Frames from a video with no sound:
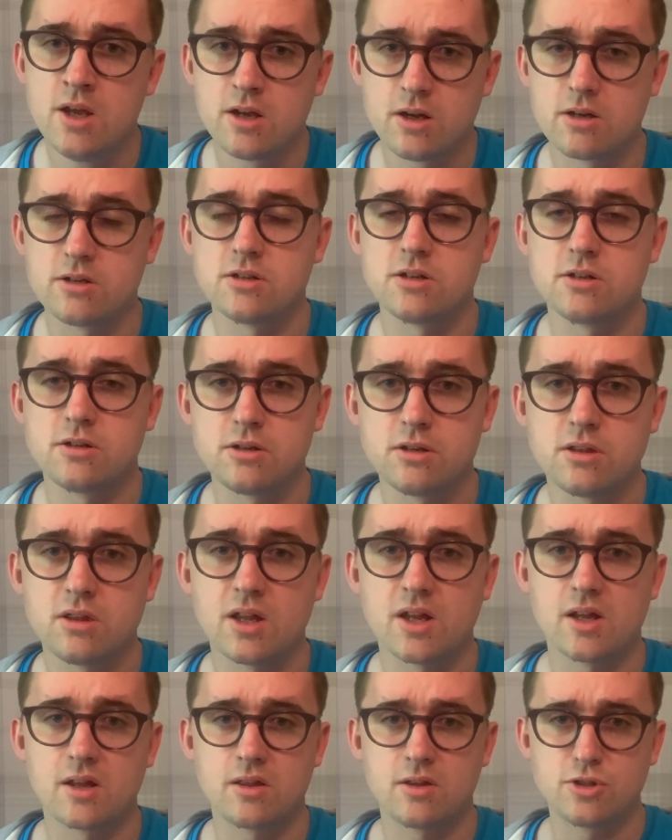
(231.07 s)
Because I do
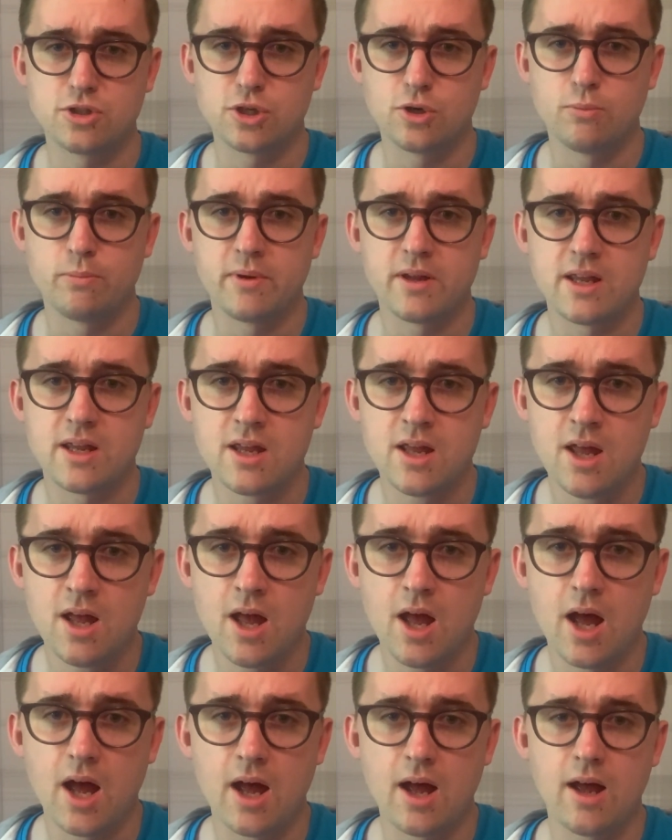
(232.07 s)
think she'll be
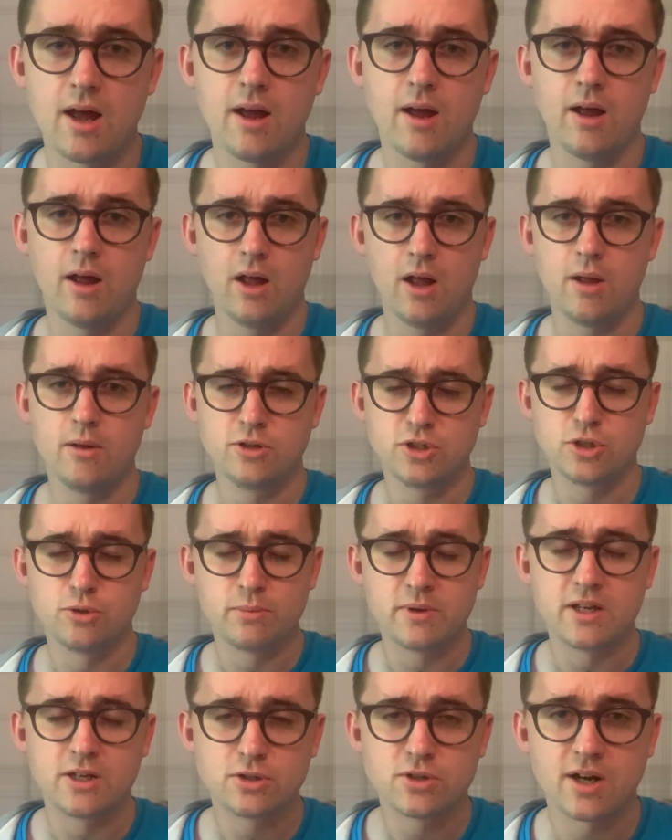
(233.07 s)

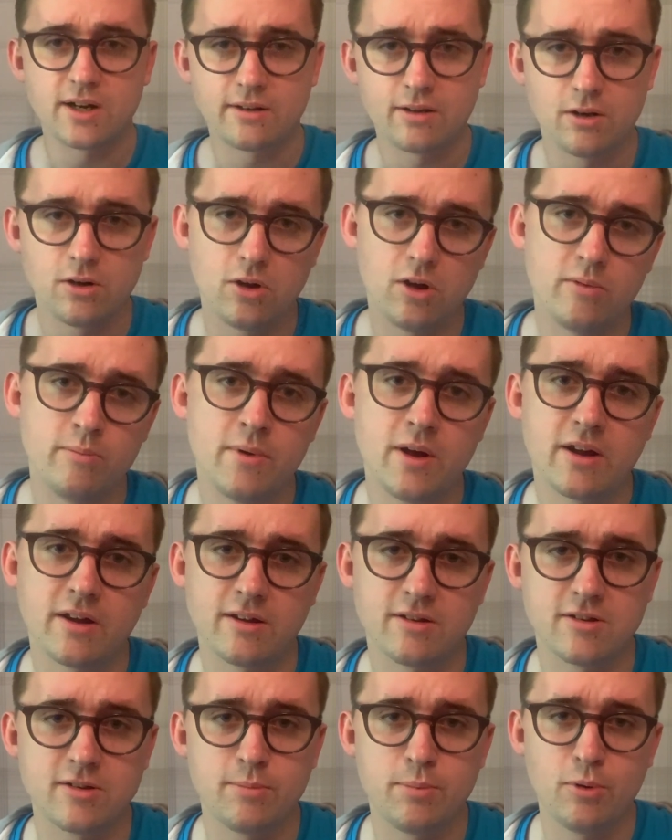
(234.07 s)
attracting a lot of
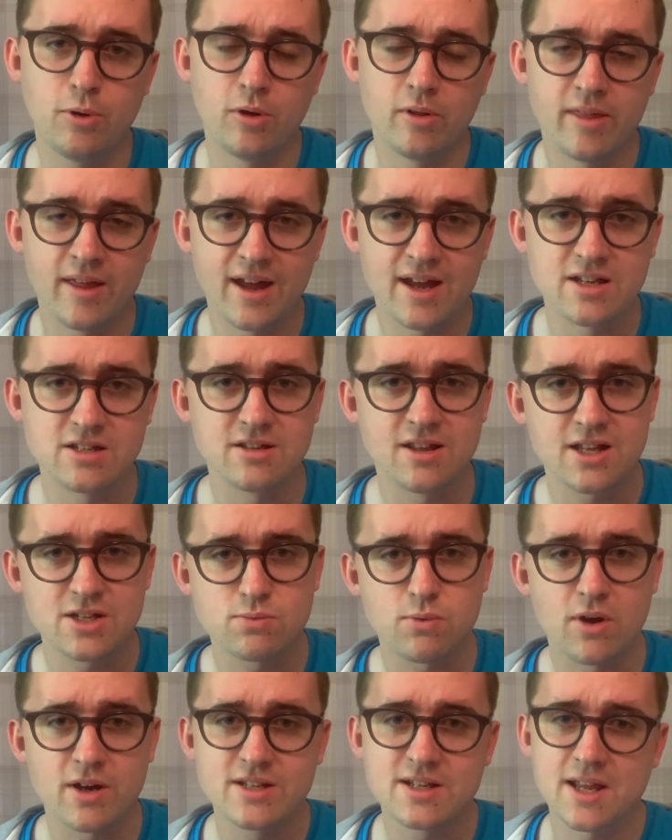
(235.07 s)
market support there. So that's
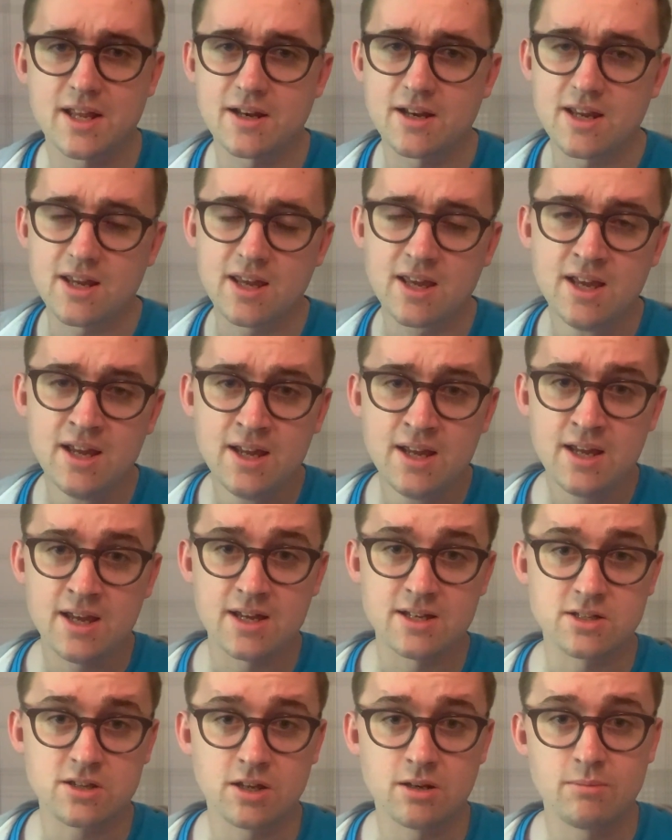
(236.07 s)
why Technique
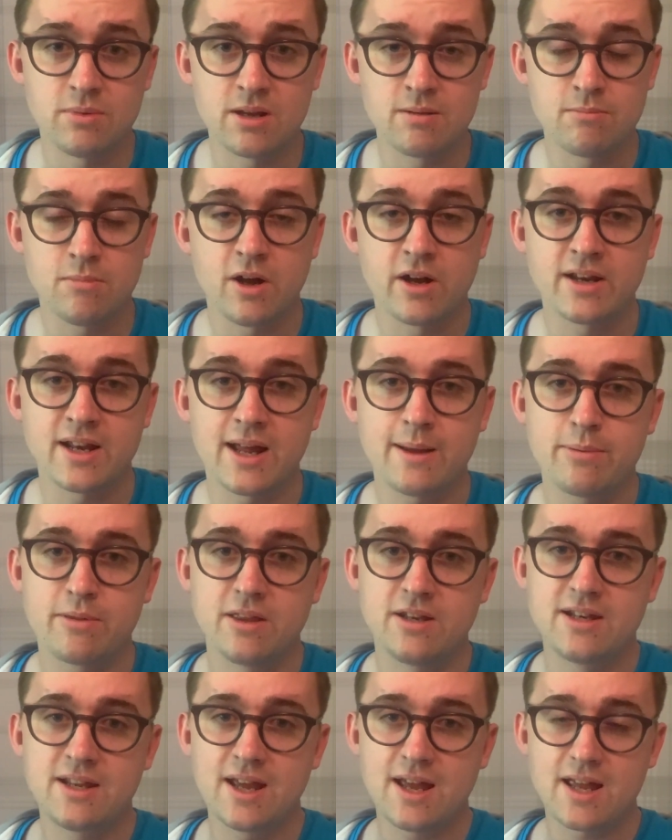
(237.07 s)
is going to be my nap of
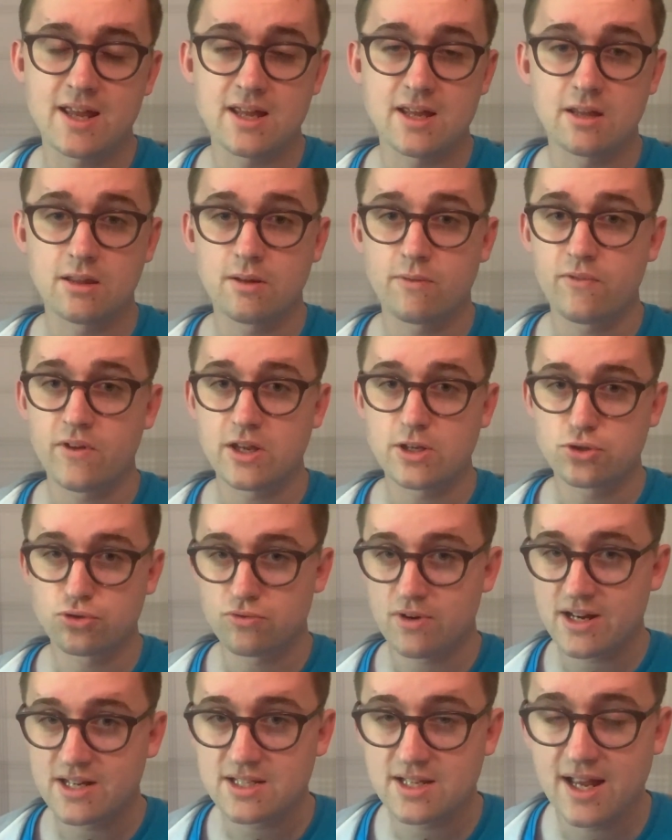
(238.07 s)
the day in the feature
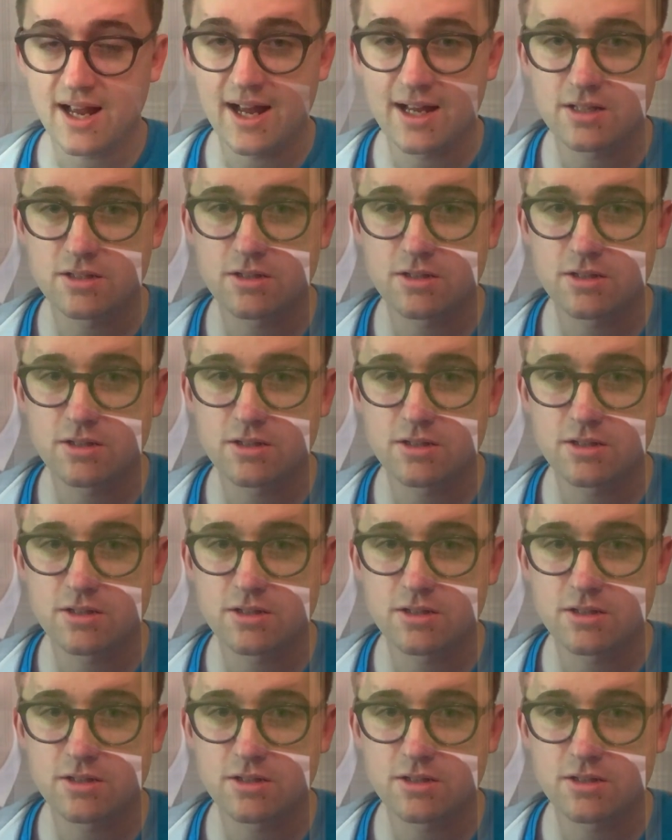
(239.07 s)
race at